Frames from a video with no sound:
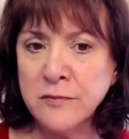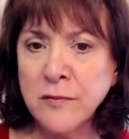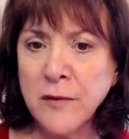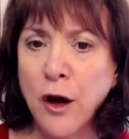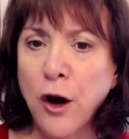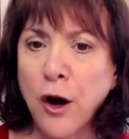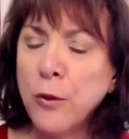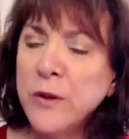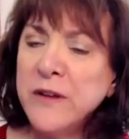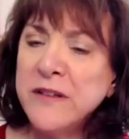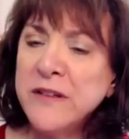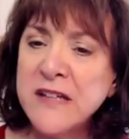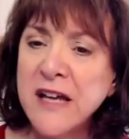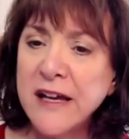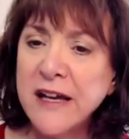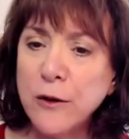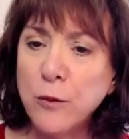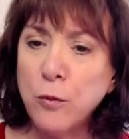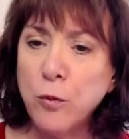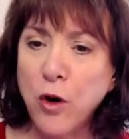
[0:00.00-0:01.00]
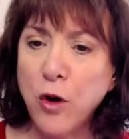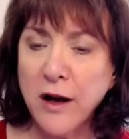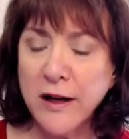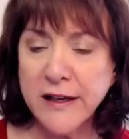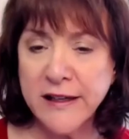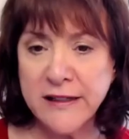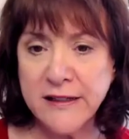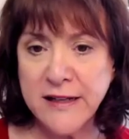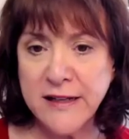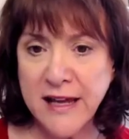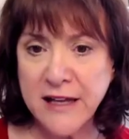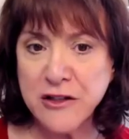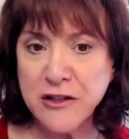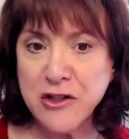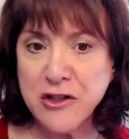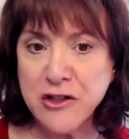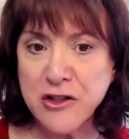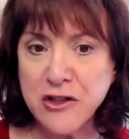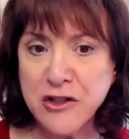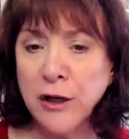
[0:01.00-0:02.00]
Always take a walk in
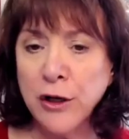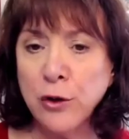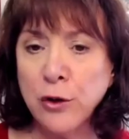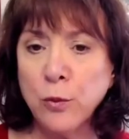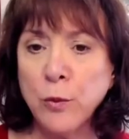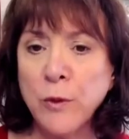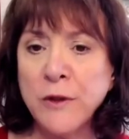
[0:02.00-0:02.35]
nature